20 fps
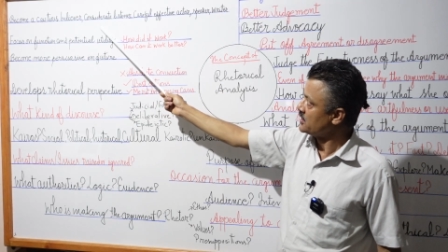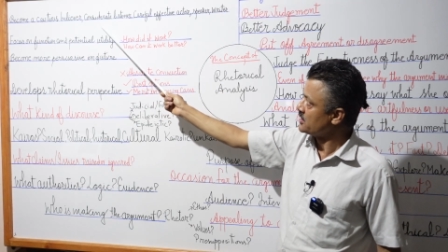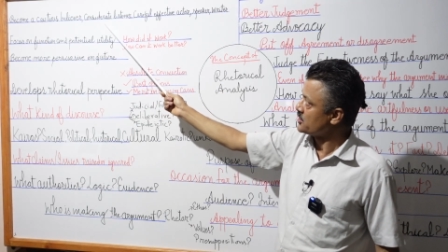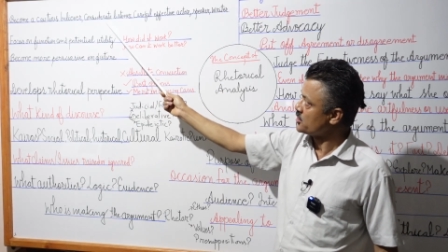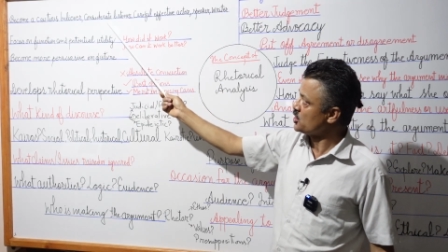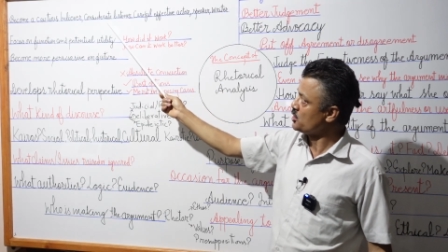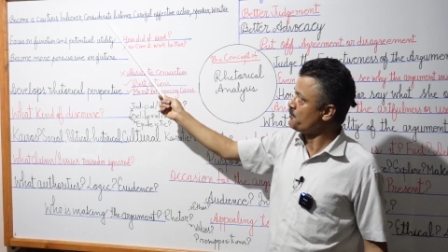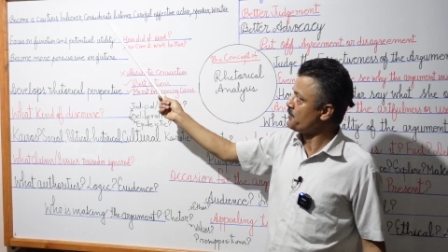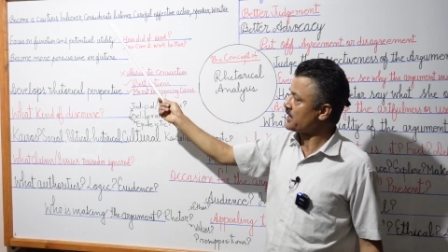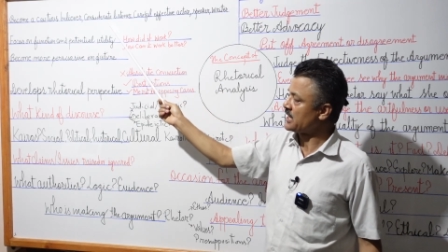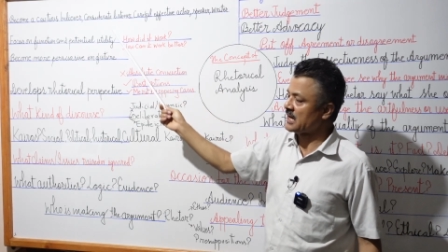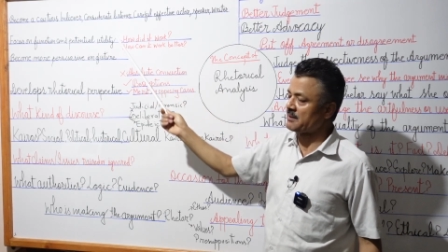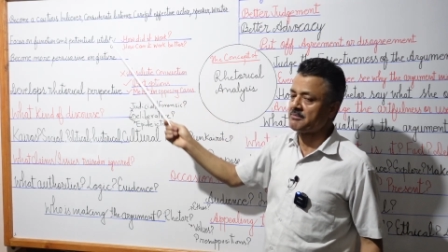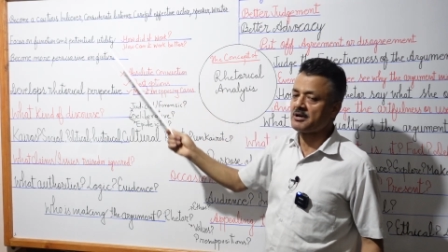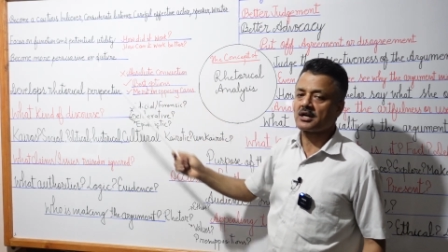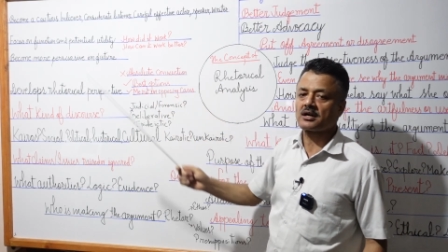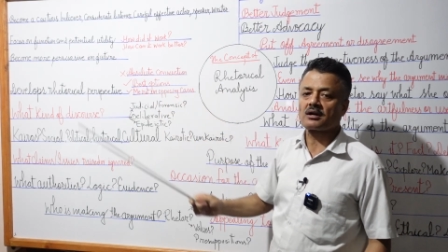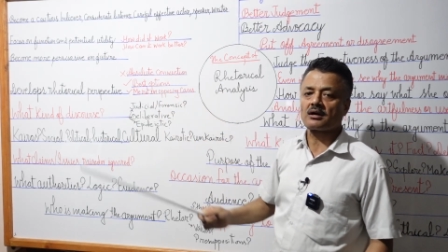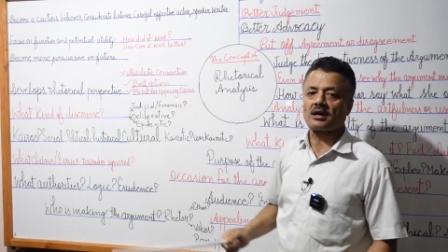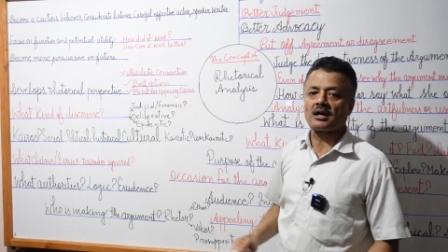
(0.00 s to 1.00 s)
You become
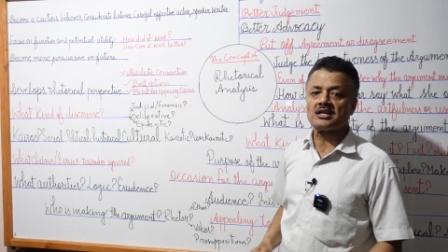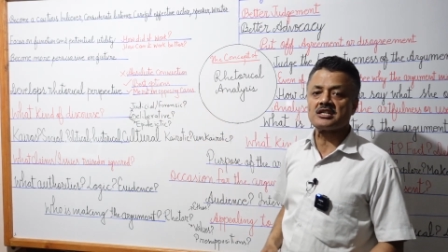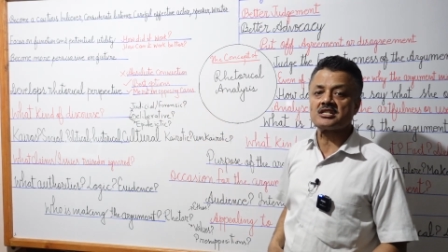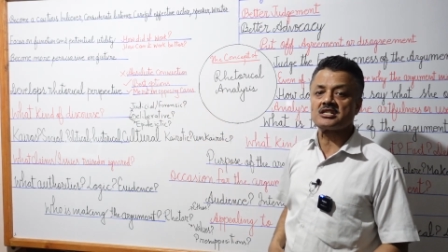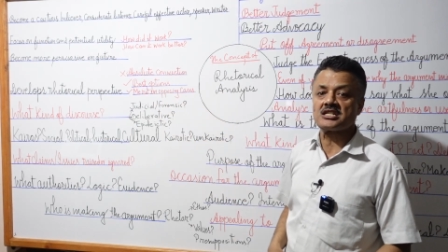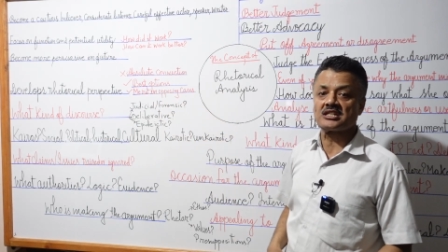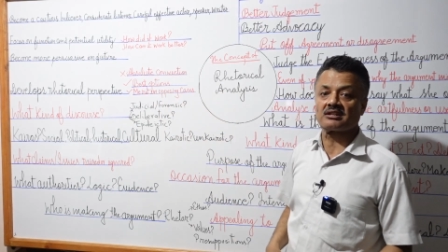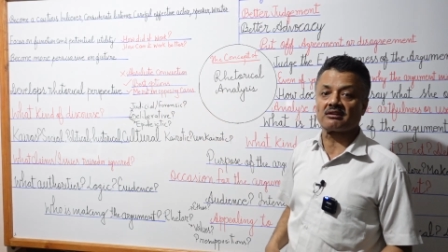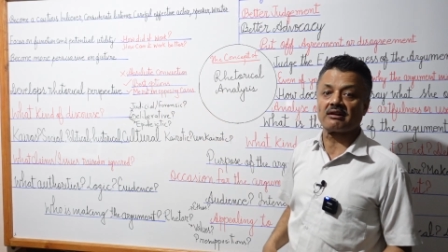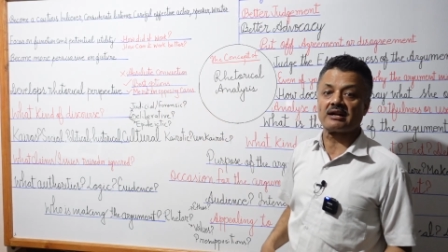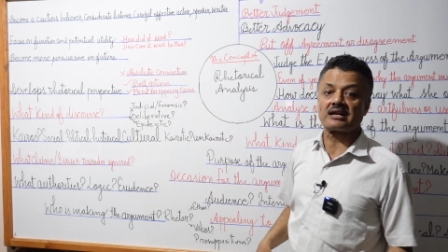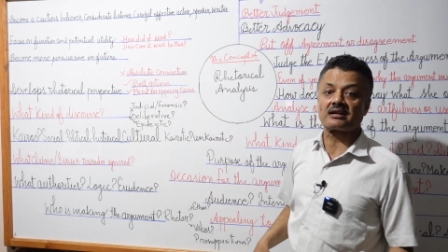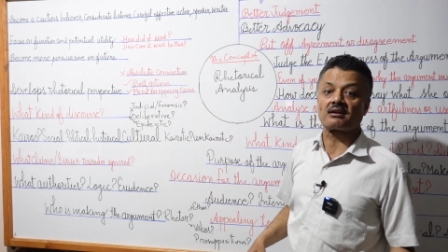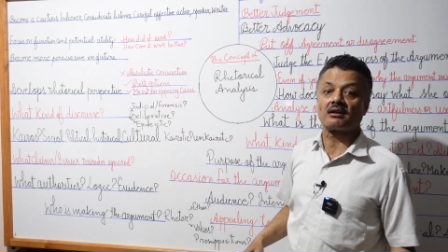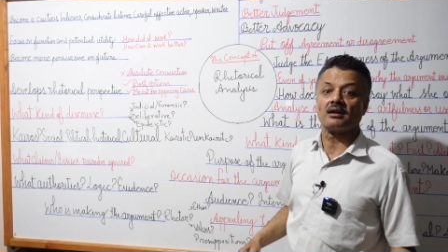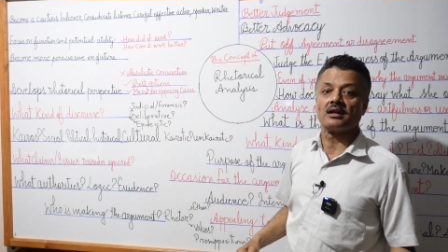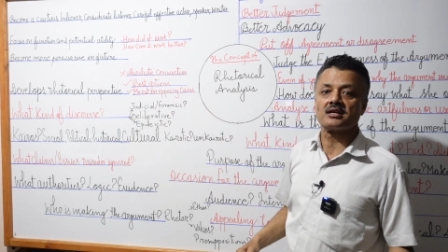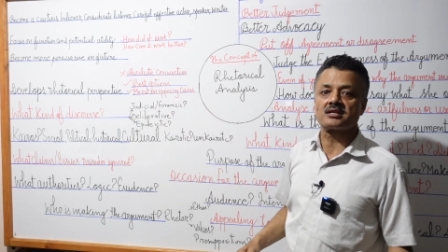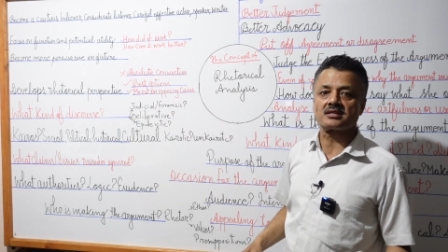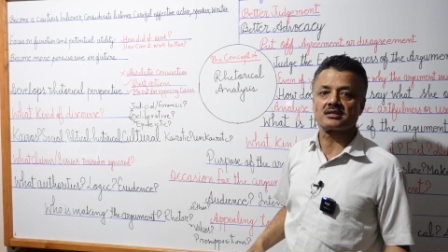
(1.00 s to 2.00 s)
a considerate
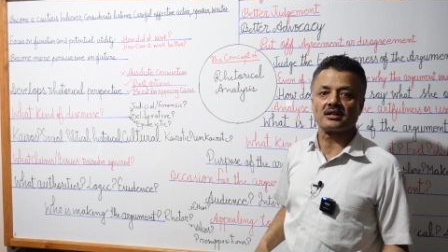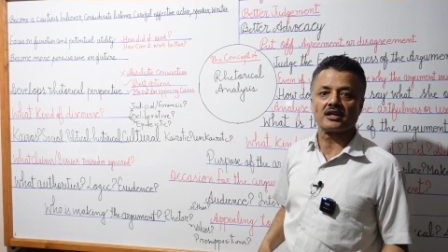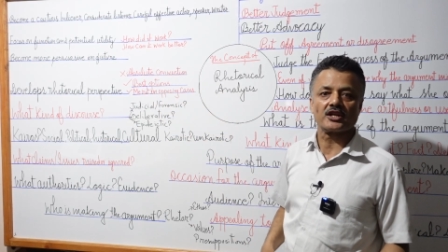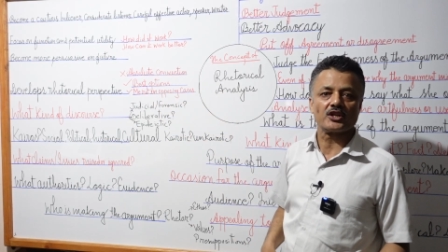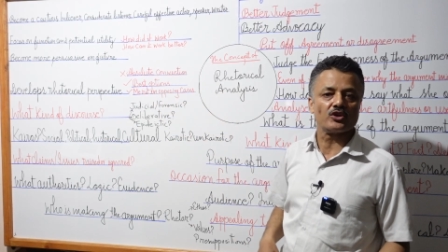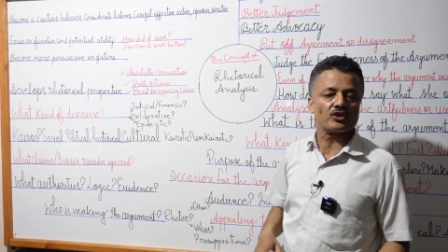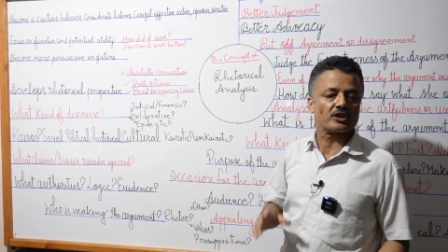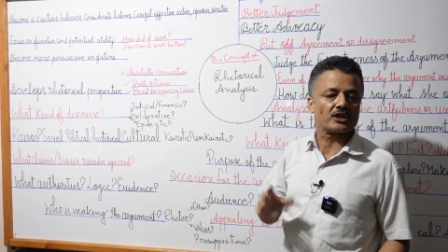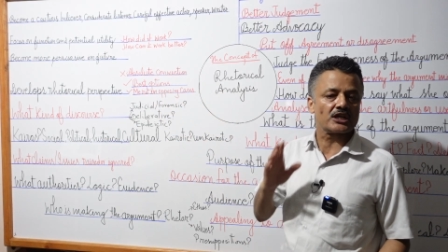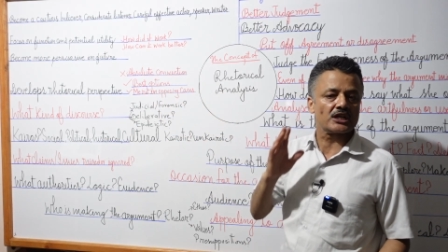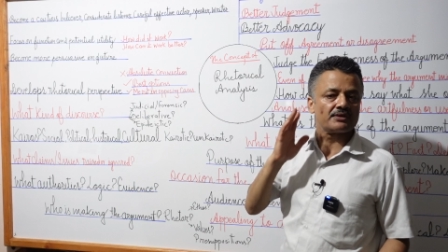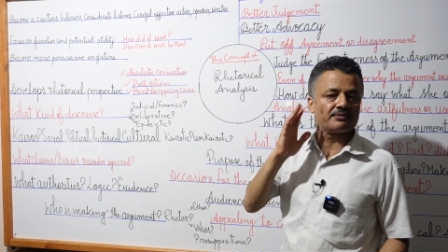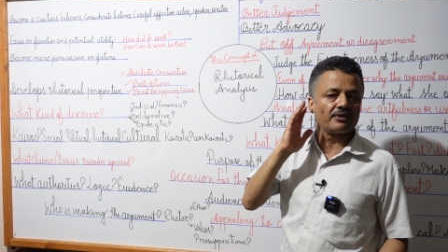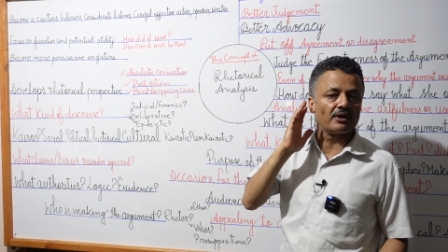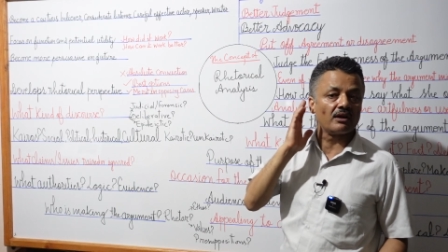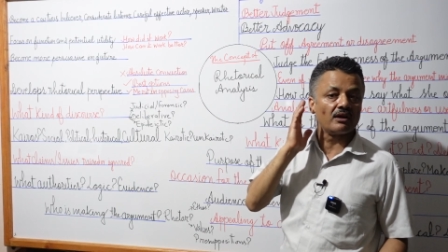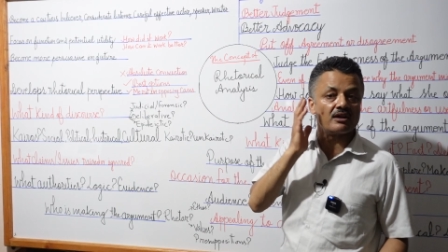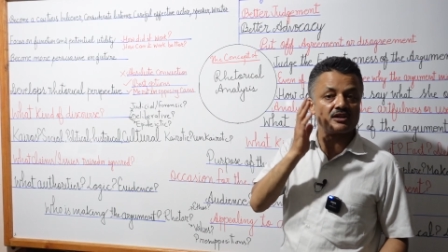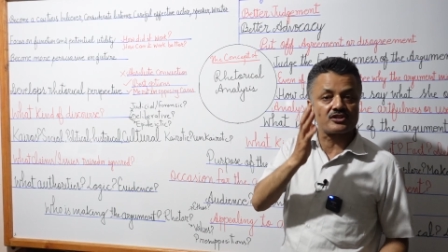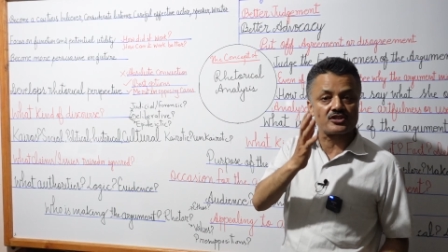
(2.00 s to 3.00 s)
listener. You
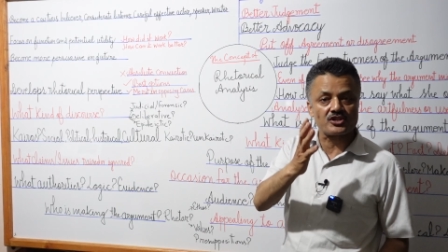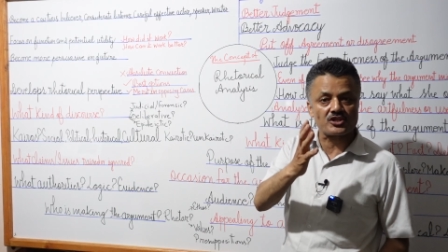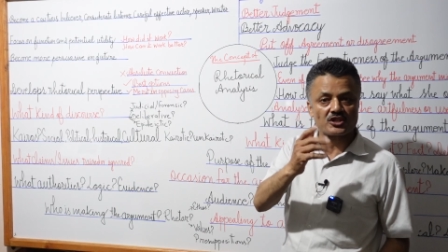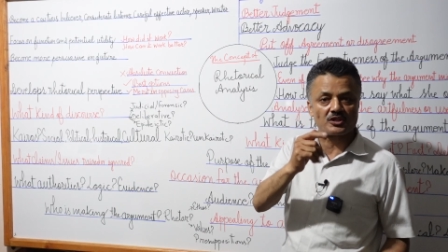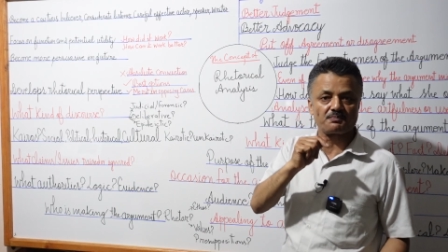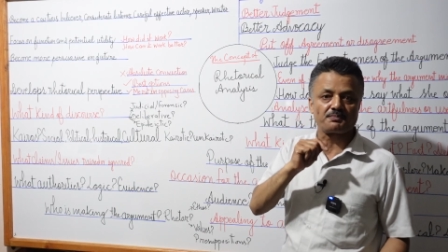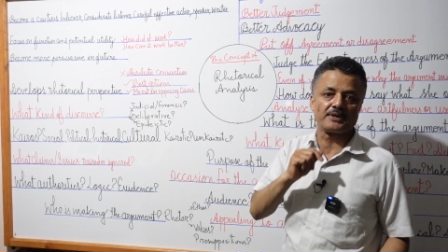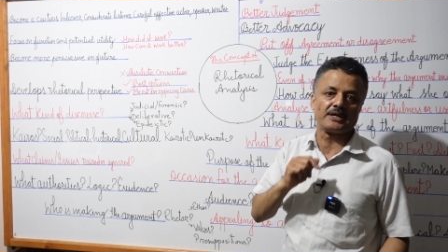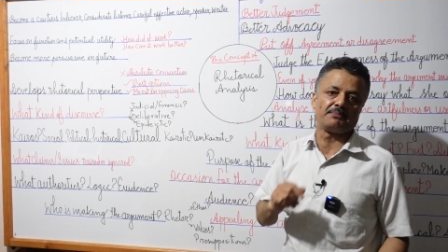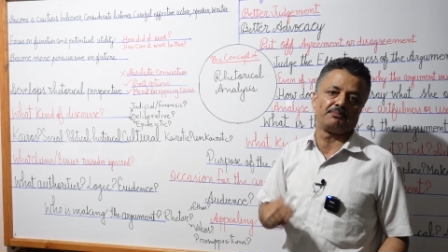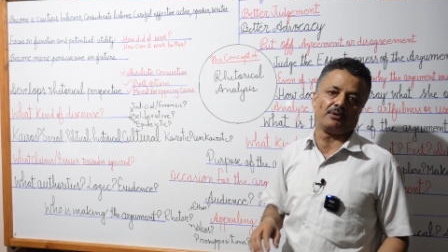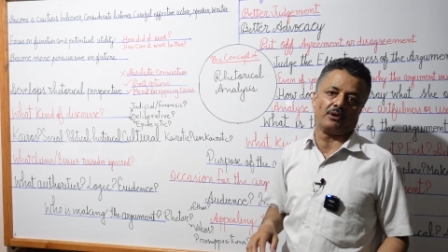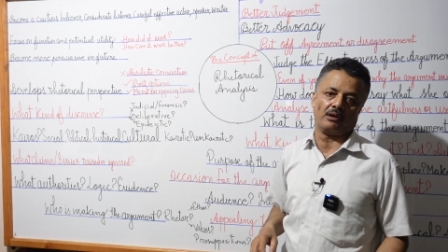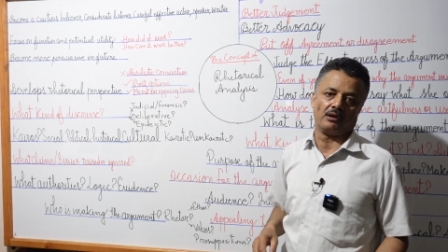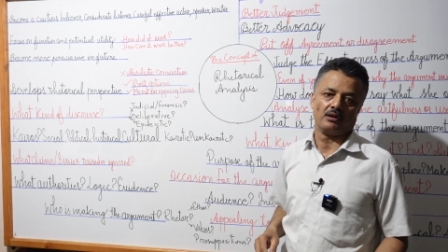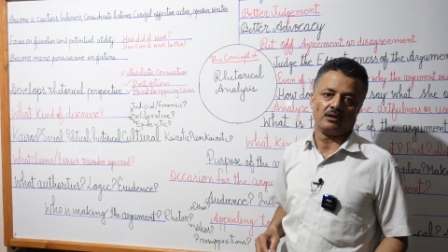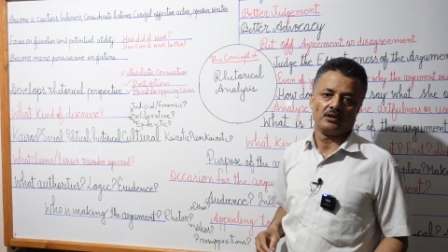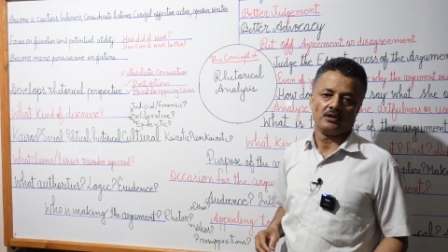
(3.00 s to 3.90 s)
carefully listen to people.